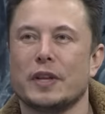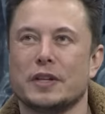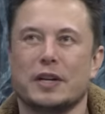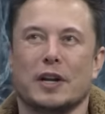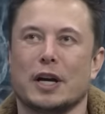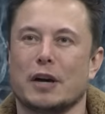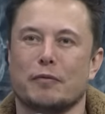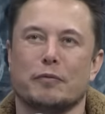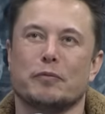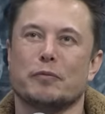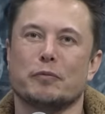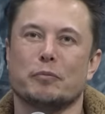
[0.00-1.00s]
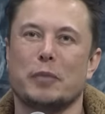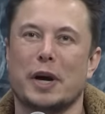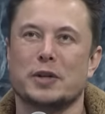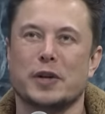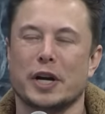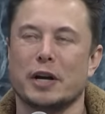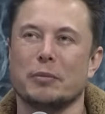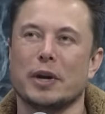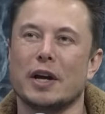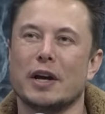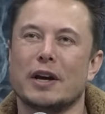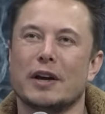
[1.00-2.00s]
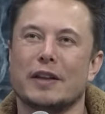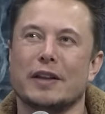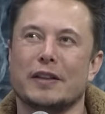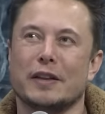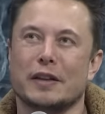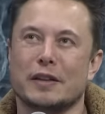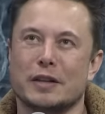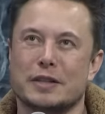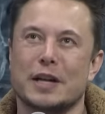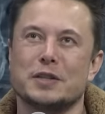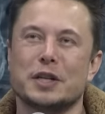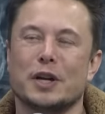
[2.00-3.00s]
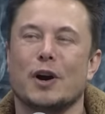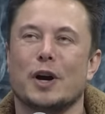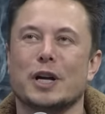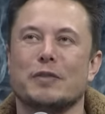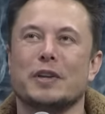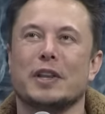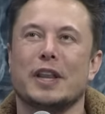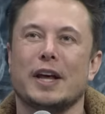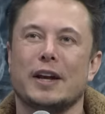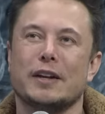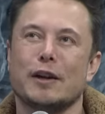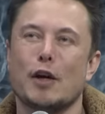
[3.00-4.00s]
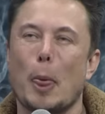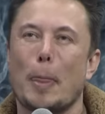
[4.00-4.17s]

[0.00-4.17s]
sound like I'm backtracking, but there's actually an argument that